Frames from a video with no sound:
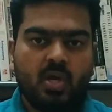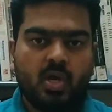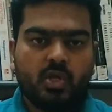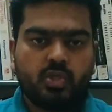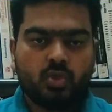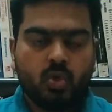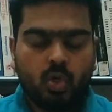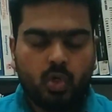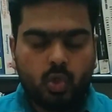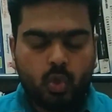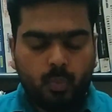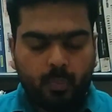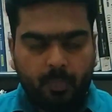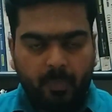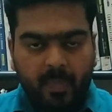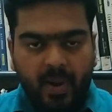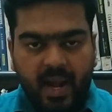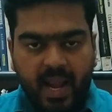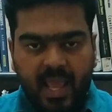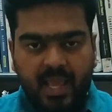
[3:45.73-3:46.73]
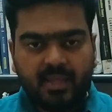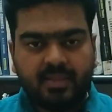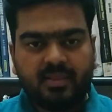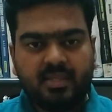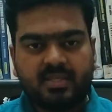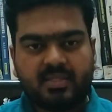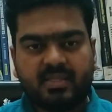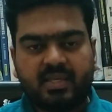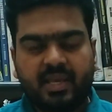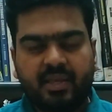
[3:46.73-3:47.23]
So to break
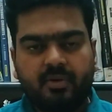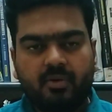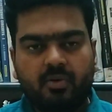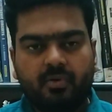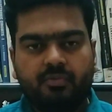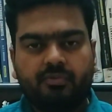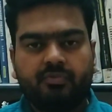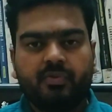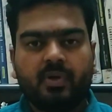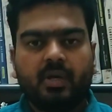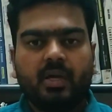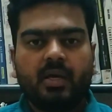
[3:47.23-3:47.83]
this kind of